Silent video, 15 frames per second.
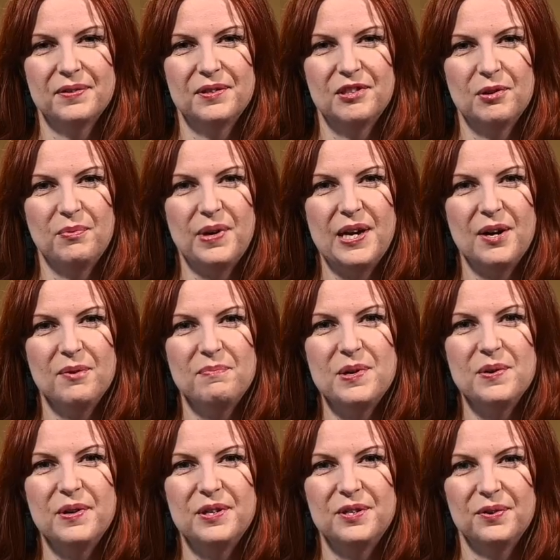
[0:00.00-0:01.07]
So we hope
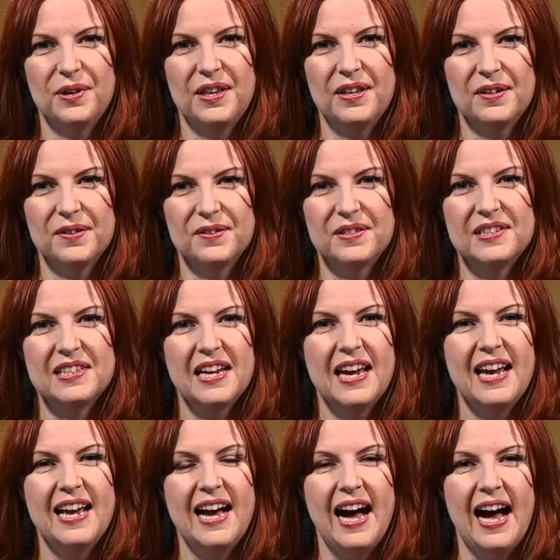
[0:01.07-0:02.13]
you enjoy those,
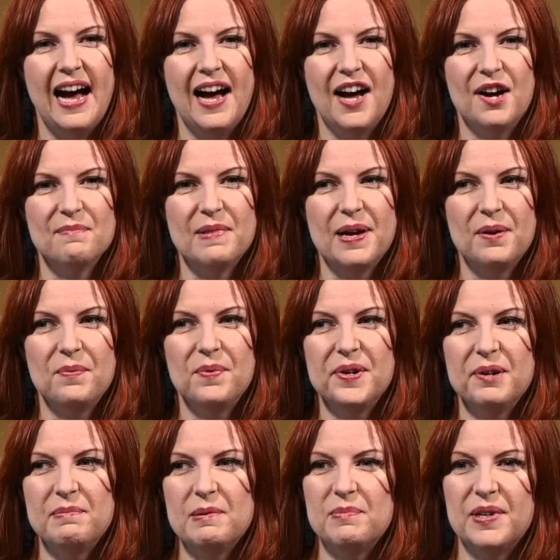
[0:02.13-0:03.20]
and we'll
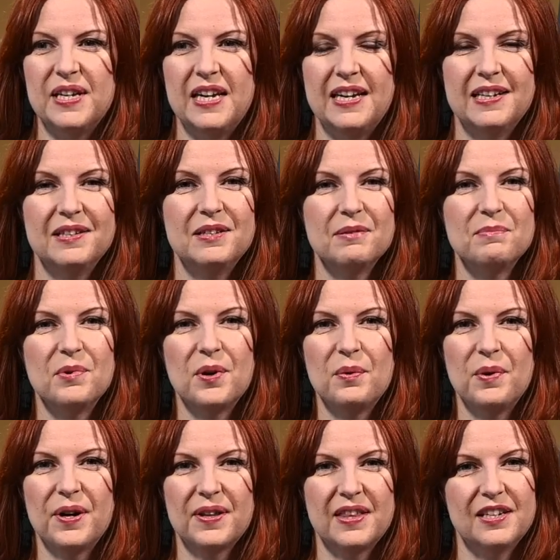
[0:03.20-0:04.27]
be bringing in some more
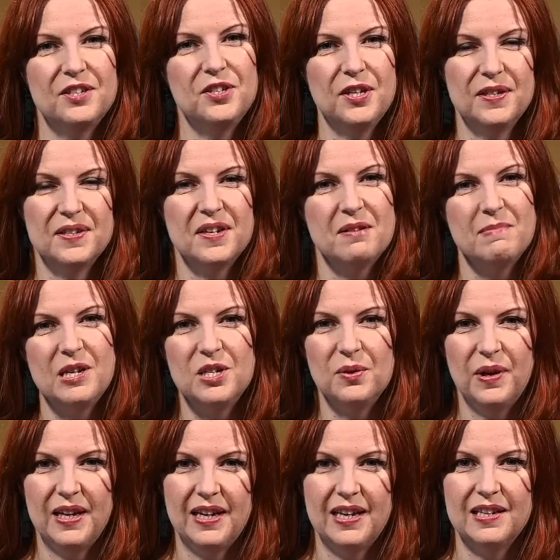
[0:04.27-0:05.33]
work that she's going to be
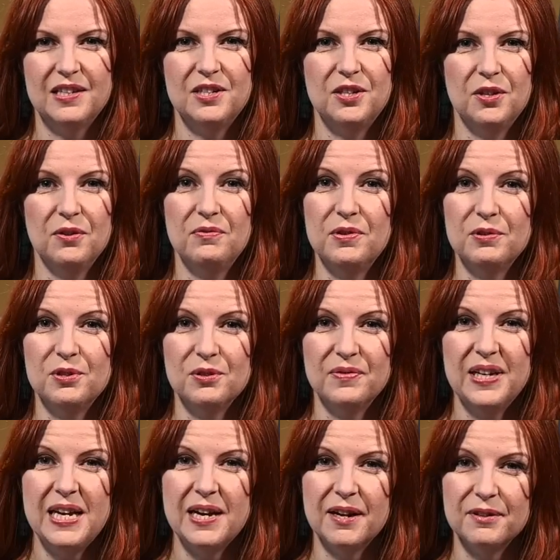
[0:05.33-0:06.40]
doing into future
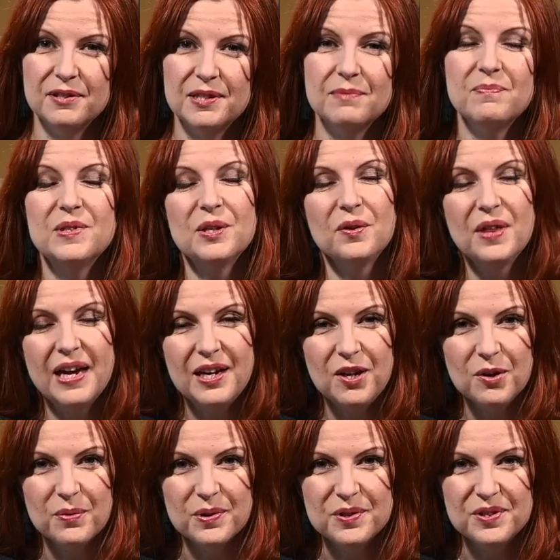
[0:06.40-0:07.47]
videos. So thank
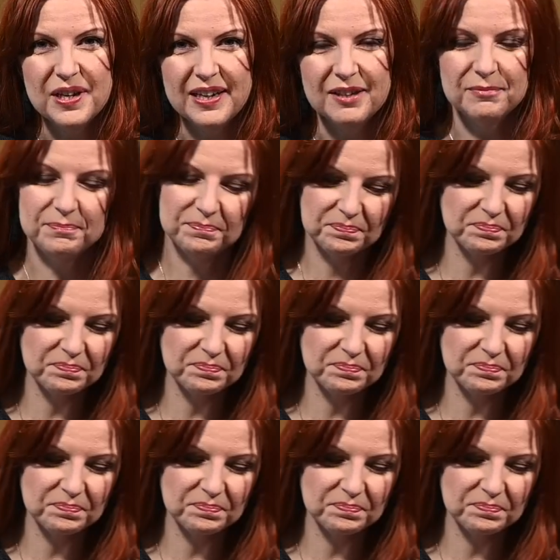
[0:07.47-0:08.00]
you, Rochelle.